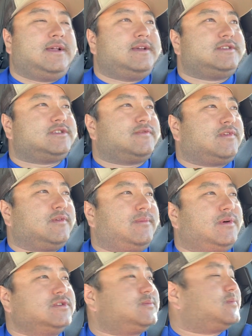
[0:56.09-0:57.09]
So for the
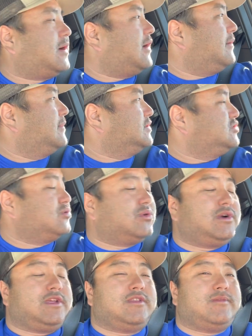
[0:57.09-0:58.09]
most part,
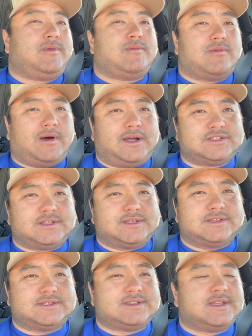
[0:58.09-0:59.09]
majority of the people watching
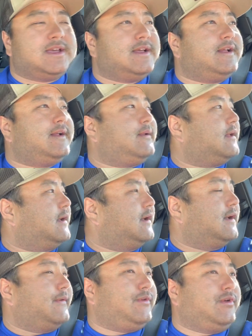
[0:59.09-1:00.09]
this,
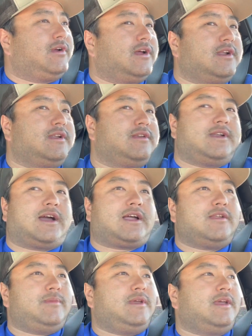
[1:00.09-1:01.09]
you're not going
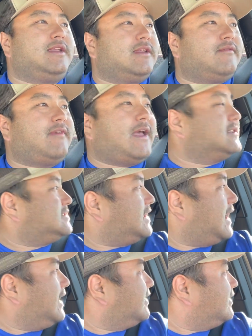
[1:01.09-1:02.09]
to be an advanced
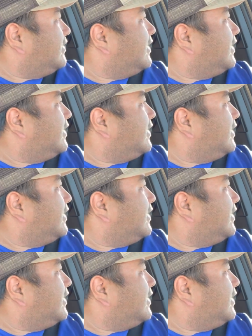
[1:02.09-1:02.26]
angler.